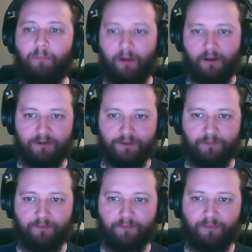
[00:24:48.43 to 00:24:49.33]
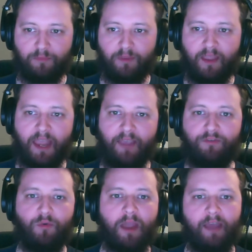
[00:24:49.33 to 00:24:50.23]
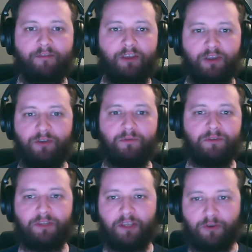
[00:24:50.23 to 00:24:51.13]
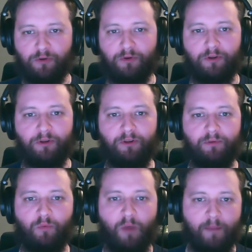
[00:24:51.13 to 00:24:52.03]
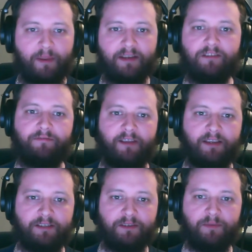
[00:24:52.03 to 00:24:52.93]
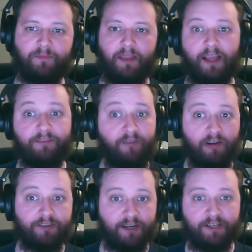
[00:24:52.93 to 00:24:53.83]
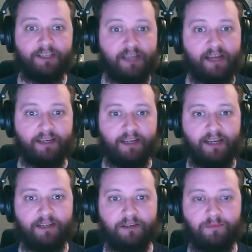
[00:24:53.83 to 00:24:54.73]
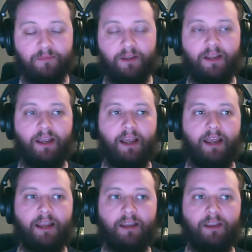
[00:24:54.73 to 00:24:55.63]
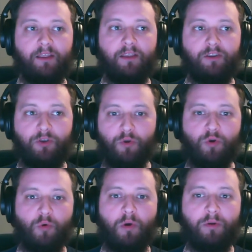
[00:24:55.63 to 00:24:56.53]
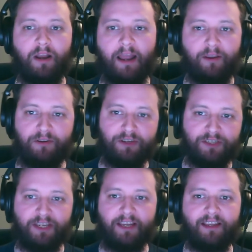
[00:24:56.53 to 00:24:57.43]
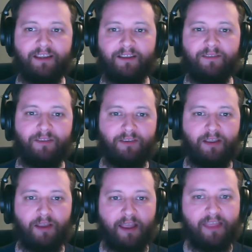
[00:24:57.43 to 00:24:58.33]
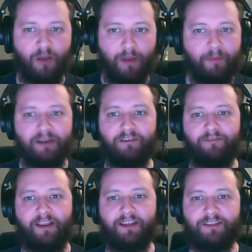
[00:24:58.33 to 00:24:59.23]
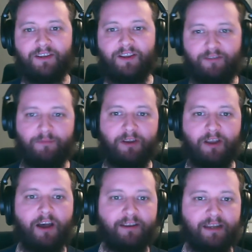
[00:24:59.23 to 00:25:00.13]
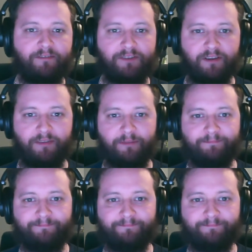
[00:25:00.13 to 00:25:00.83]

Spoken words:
But if you ever use the Google web interface, as far as I understand it, Google won't allow you to sync in their web interface from a CardNav server.